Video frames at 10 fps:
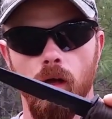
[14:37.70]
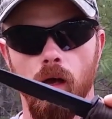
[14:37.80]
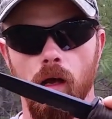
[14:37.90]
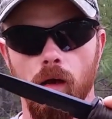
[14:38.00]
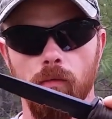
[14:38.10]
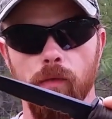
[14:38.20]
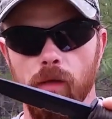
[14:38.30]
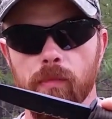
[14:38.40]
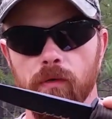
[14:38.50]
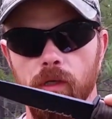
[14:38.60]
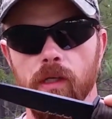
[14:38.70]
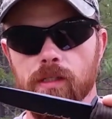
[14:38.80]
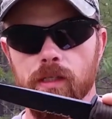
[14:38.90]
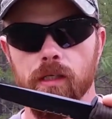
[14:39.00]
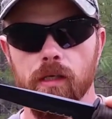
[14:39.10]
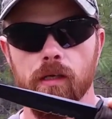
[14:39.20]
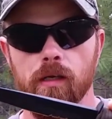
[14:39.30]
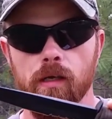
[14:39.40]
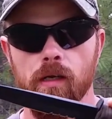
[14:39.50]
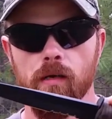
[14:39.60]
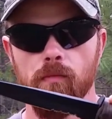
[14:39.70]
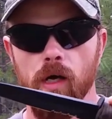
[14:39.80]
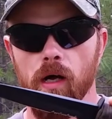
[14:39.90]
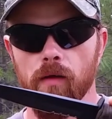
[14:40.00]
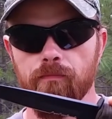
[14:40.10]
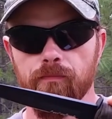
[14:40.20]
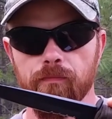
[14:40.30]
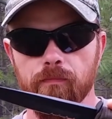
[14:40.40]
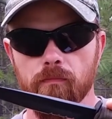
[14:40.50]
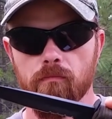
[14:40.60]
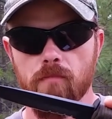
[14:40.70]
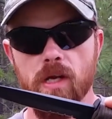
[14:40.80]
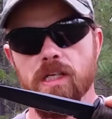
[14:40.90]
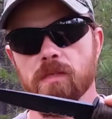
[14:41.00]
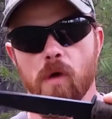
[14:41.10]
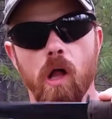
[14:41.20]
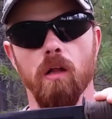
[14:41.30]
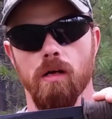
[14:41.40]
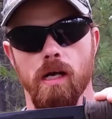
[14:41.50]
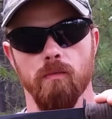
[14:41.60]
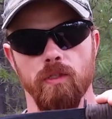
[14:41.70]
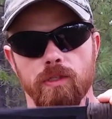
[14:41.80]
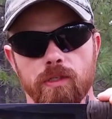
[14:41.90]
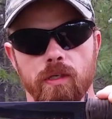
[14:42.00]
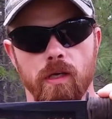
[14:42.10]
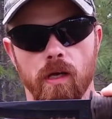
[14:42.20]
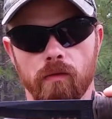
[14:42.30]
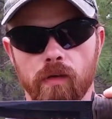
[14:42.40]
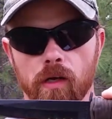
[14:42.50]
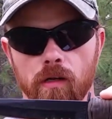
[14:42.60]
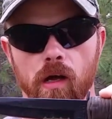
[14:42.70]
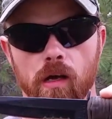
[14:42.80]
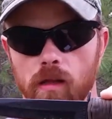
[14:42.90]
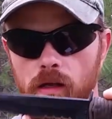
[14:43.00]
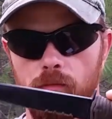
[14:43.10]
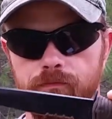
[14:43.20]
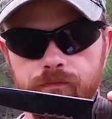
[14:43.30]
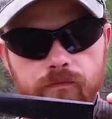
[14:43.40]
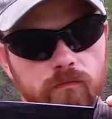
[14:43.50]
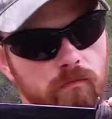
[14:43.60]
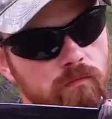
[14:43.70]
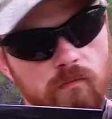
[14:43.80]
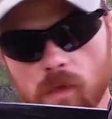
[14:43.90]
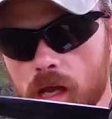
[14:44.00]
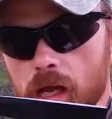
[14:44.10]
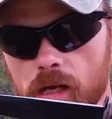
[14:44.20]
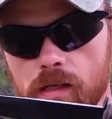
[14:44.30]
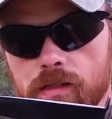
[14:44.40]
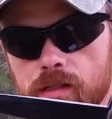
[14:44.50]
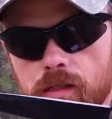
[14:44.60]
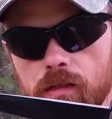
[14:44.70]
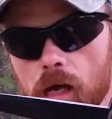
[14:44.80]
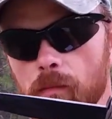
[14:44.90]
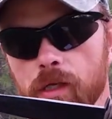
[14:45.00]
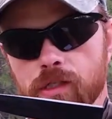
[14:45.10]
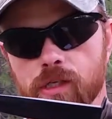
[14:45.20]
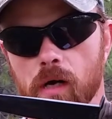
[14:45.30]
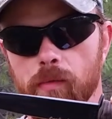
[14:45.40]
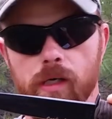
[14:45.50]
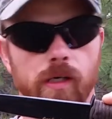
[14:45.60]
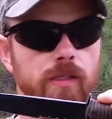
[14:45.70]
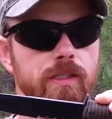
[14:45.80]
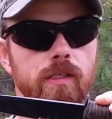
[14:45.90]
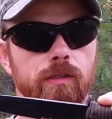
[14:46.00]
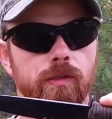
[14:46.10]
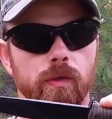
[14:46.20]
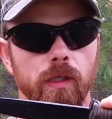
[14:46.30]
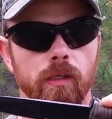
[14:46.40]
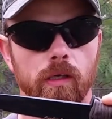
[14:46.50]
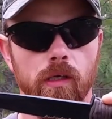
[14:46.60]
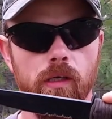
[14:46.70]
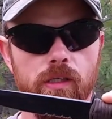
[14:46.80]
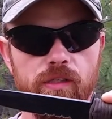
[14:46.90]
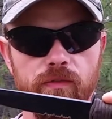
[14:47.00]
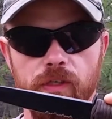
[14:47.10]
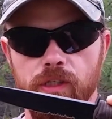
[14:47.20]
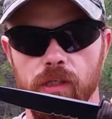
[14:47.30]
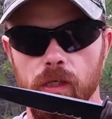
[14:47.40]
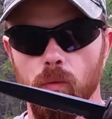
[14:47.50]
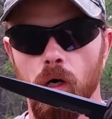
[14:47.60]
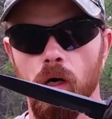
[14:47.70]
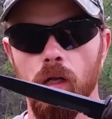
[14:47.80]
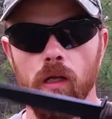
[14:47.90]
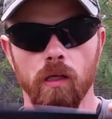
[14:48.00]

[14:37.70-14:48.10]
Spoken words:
I'm going to be realistic. But many smaller animals, I've done a lot of them, and it's still not been sharpened, and it's still doing sufficiently well.